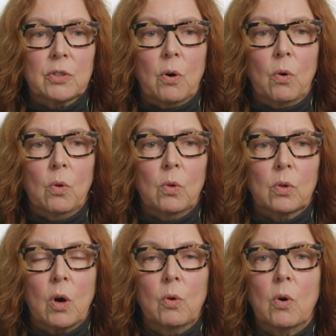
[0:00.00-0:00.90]
a whole
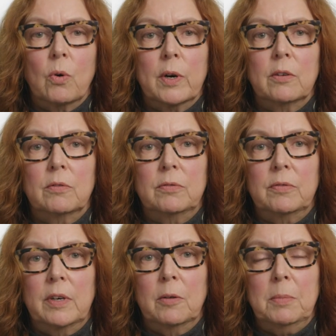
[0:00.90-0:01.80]
cohort
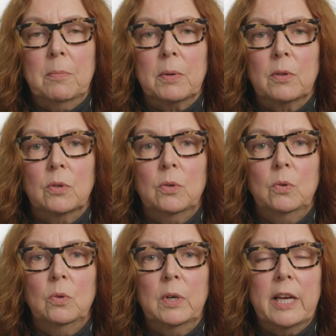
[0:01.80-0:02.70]
of people
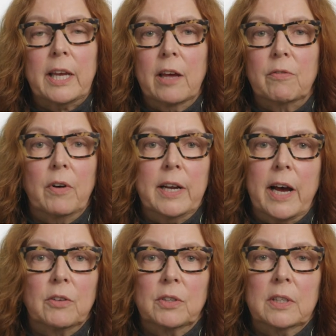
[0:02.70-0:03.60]
who can't find
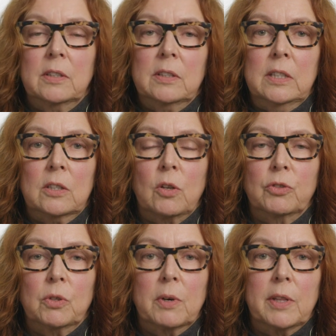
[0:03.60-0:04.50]
housing
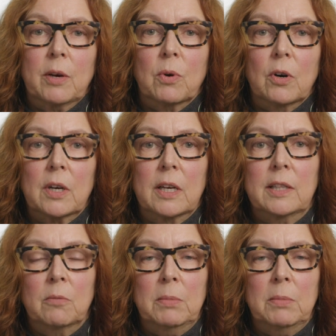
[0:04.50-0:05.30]
close to where they work, and they're